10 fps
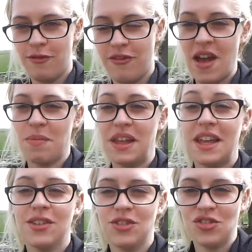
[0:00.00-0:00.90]
family
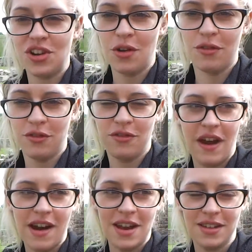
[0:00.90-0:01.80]
history of the
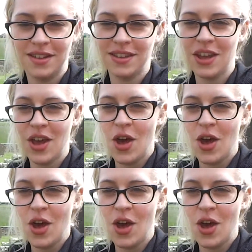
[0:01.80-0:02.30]
various